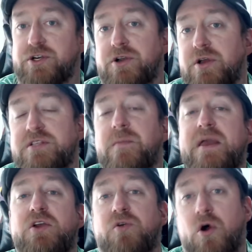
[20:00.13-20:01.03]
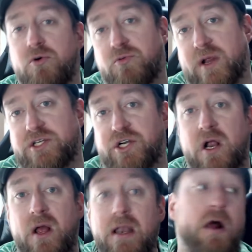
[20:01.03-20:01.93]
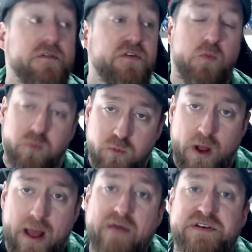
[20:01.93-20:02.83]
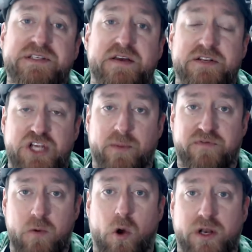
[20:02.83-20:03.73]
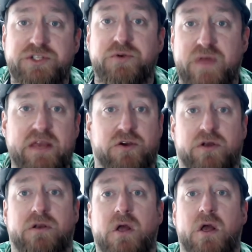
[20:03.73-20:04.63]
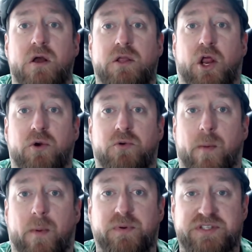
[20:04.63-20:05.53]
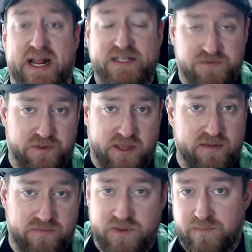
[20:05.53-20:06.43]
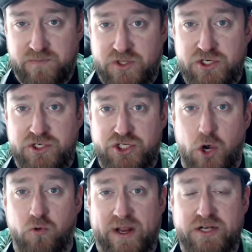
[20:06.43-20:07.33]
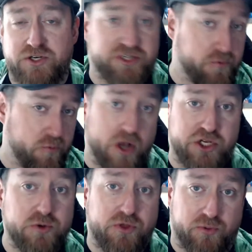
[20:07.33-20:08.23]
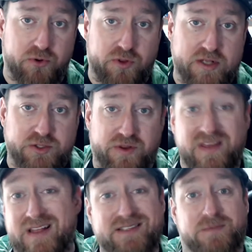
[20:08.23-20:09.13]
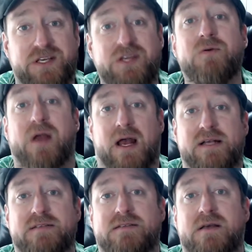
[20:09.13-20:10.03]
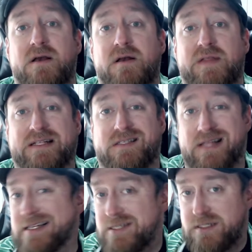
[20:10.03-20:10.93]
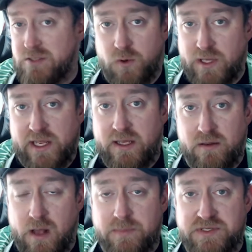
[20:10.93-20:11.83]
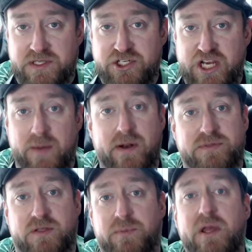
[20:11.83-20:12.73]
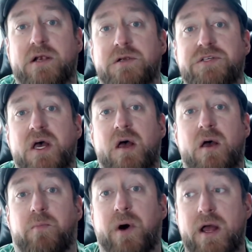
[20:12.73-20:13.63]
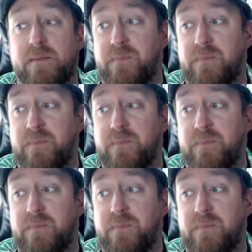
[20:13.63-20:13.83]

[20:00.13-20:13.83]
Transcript: You get to make your own Ranger. Now, if you obviously a GM, if they wanted to, they could come up with stats for the show Rangers and run you through that sort of thing. That's up to you guys. That's totally up to the GM and up to the players. But